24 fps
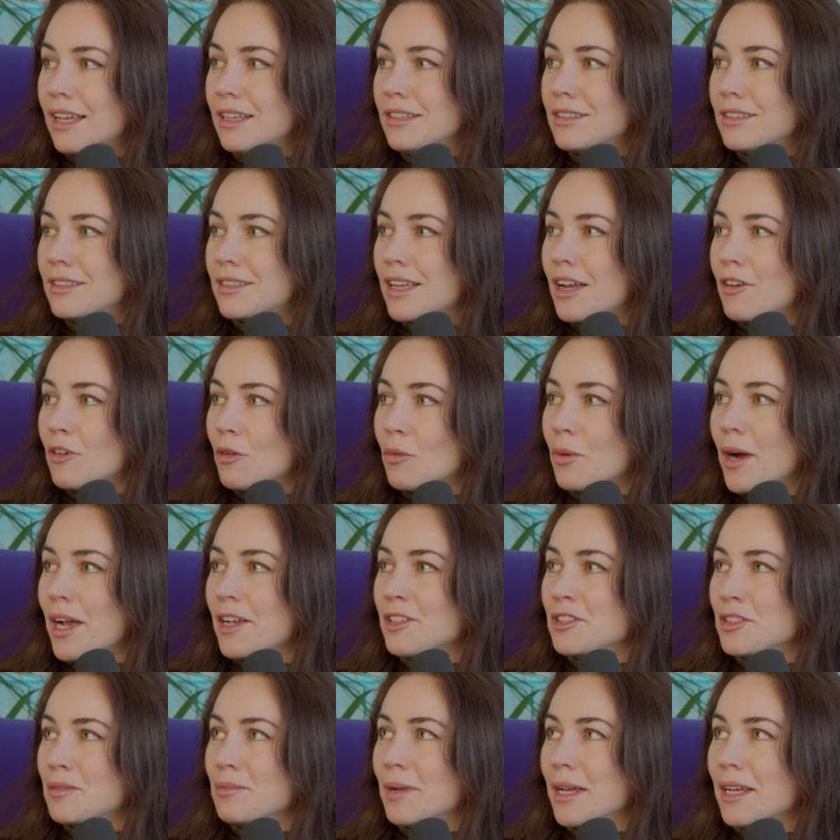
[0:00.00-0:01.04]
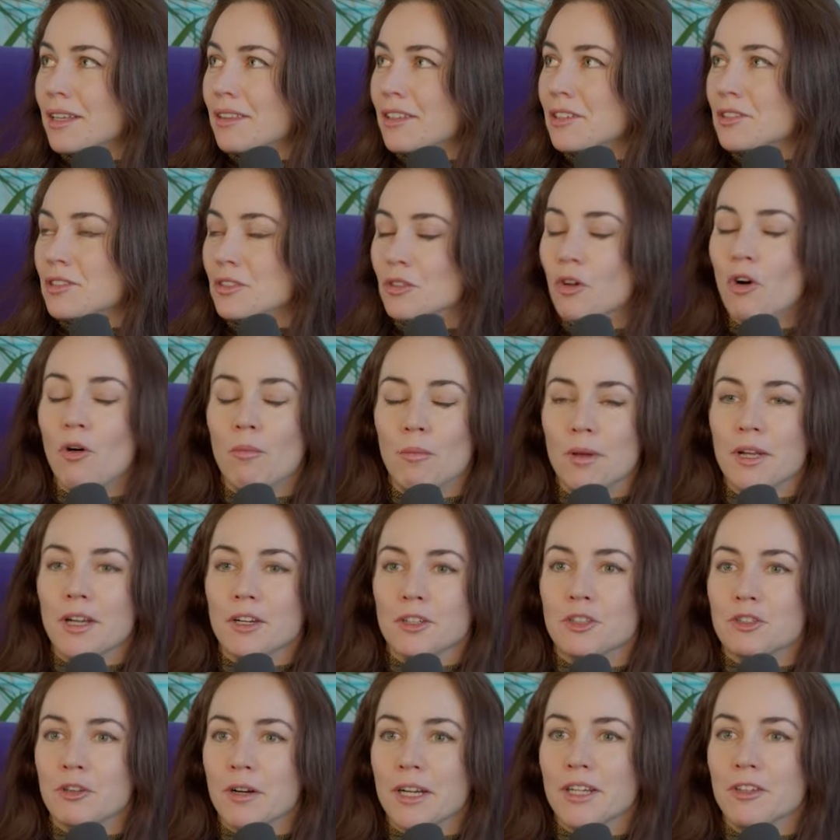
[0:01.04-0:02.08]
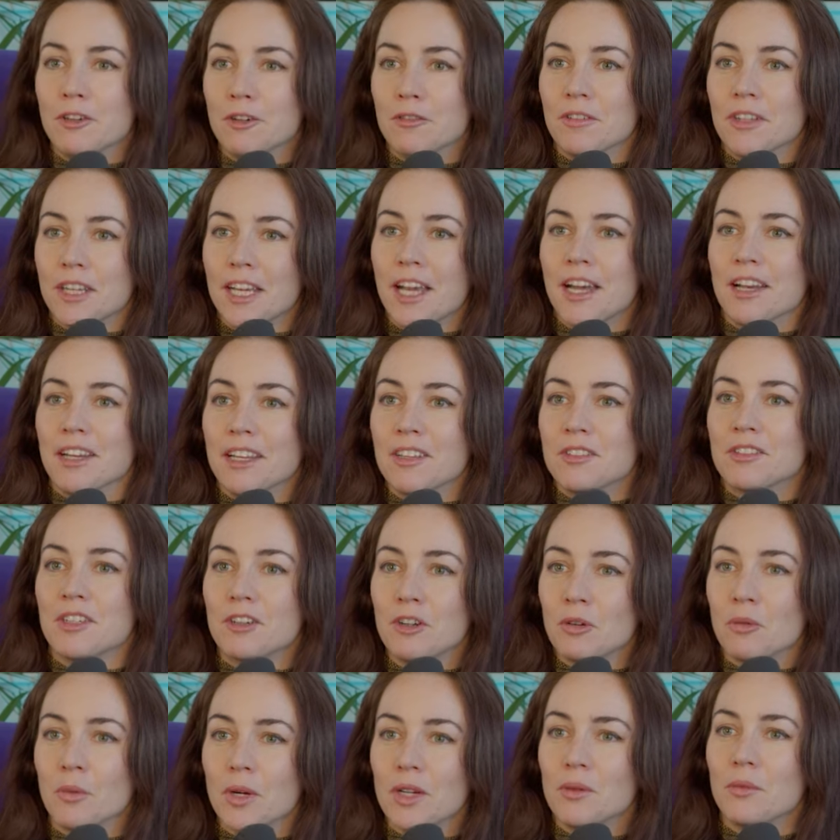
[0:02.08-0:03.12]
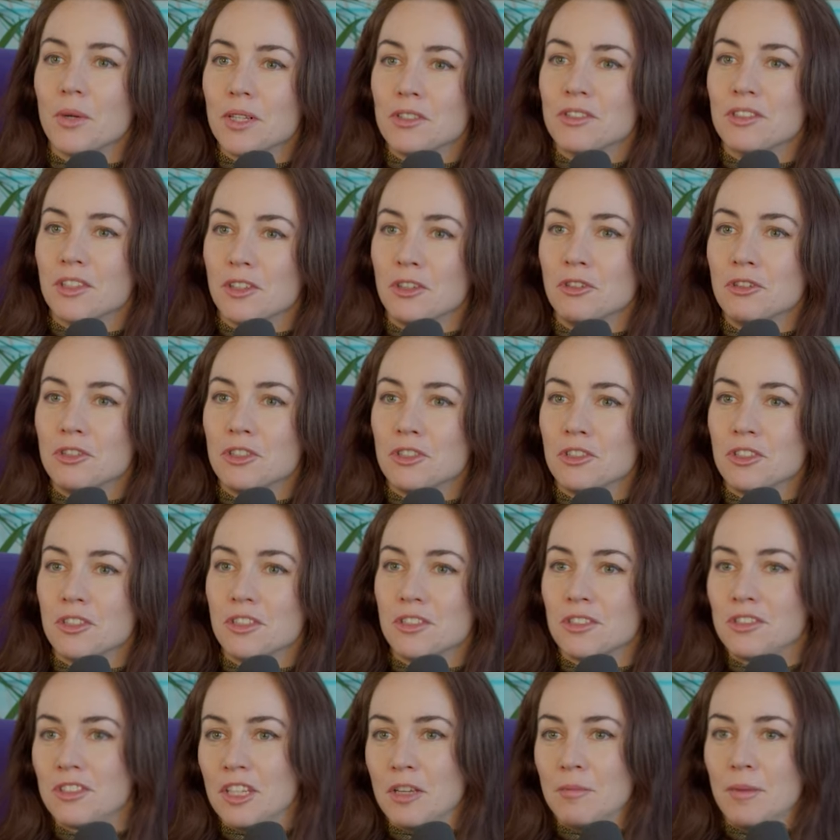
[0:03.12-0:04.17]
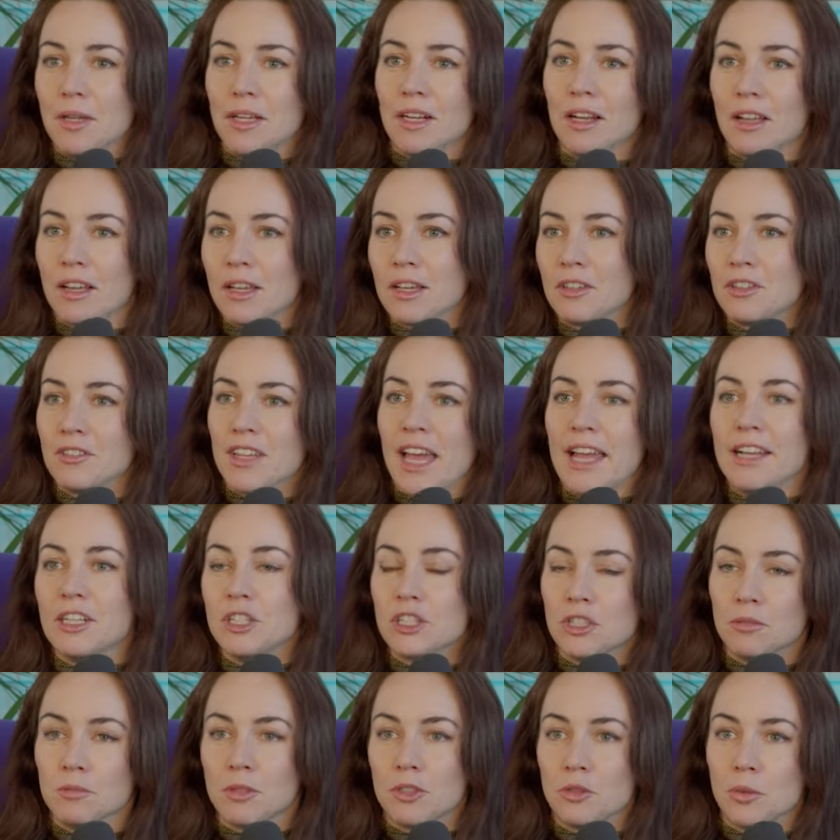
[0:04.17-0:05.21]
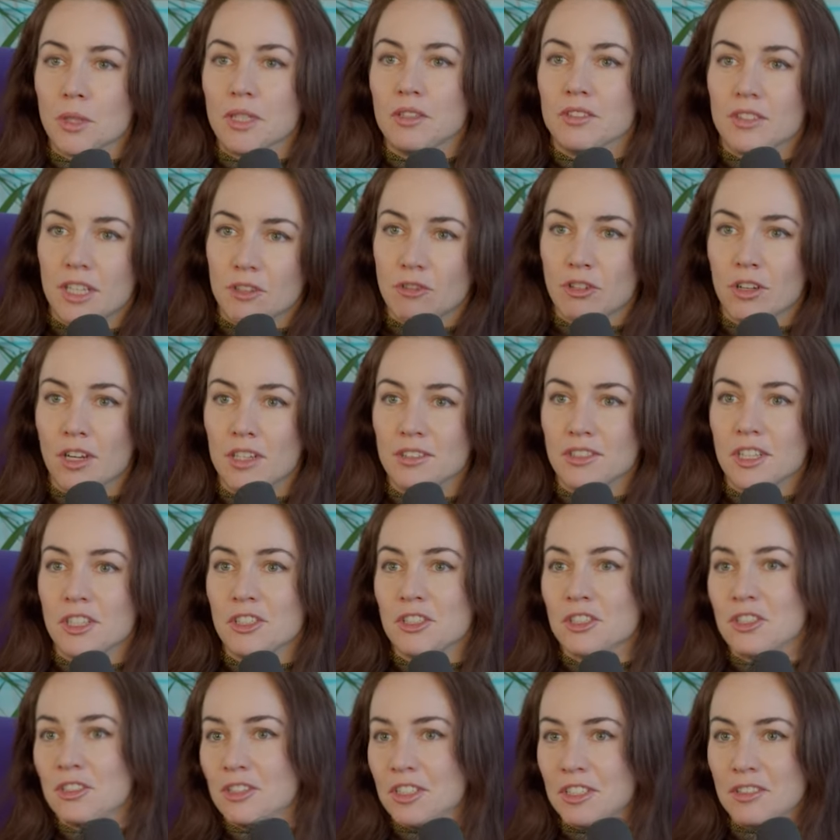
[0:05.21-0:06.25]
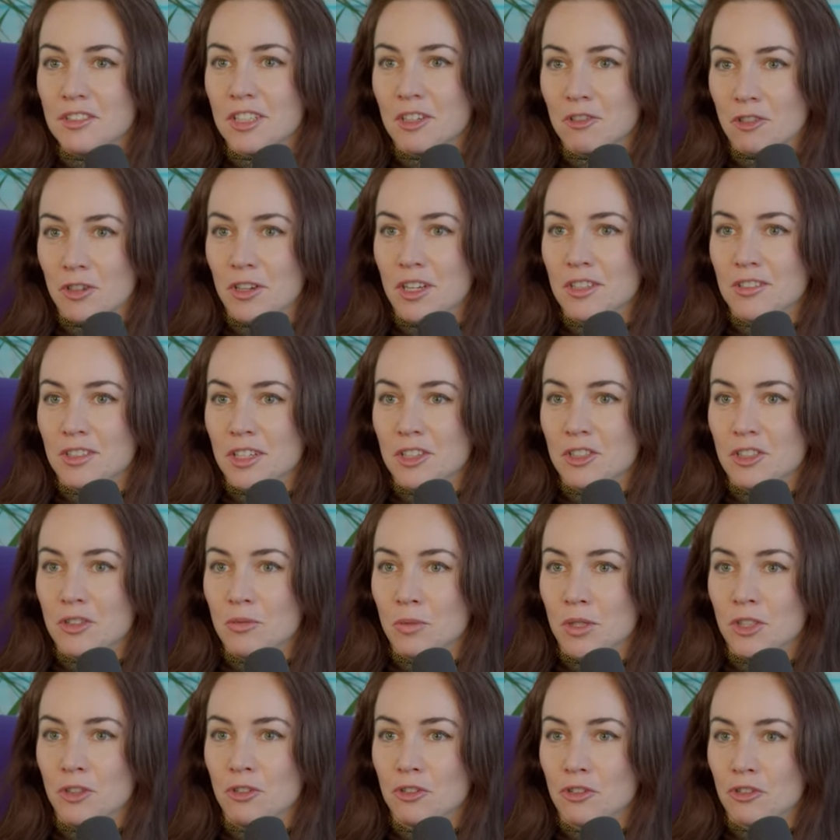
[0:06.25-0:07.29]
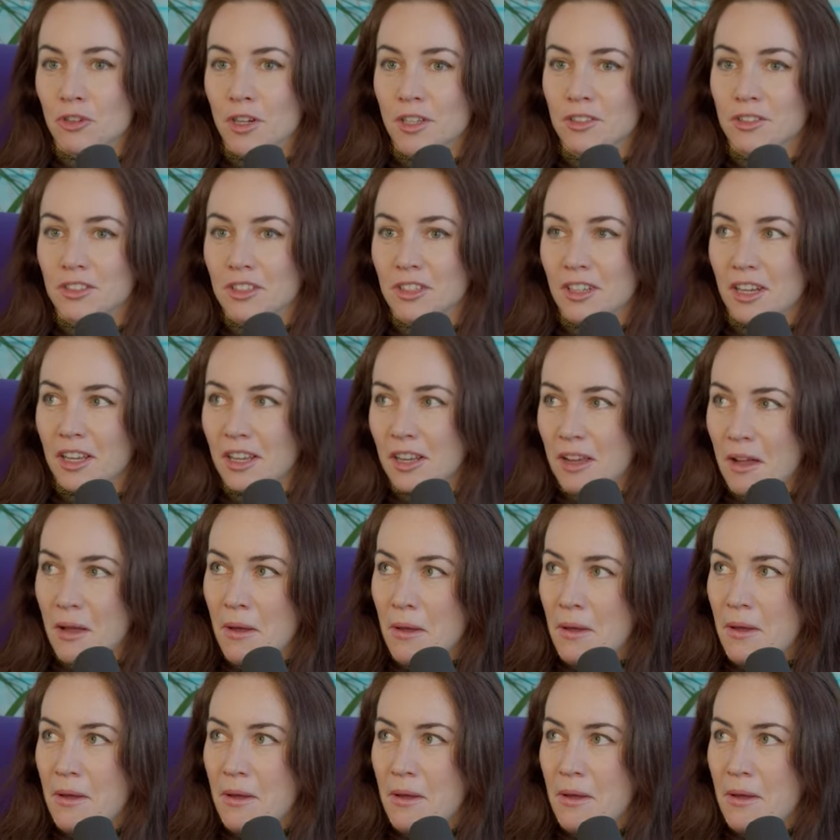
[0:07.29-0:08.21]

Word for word: is there a way to make this not be a trade off? Again, is there a win win solution to this seeming like tension between centralization and decentralization when you're trying to like